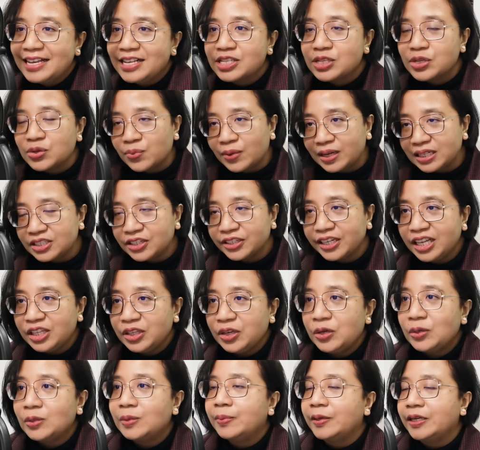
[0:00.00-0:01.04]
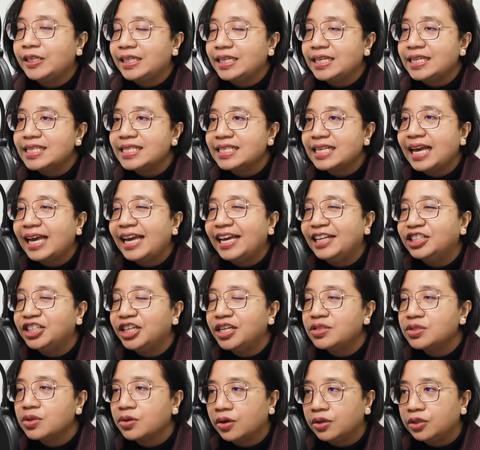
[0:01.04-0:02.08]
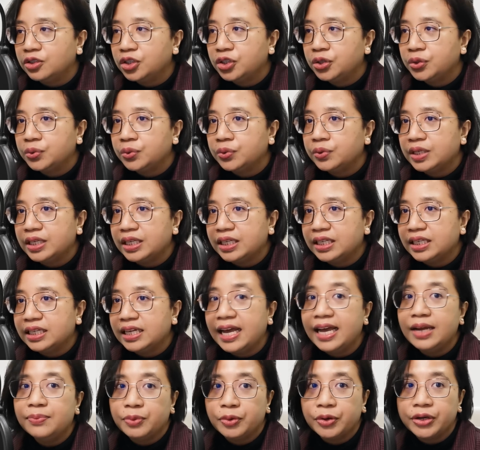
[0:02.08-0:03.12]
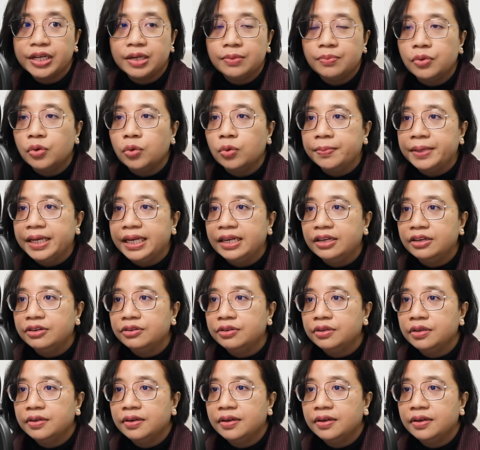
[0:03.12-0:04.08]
So while talking to you about this, I had just gone through a heartbroken moment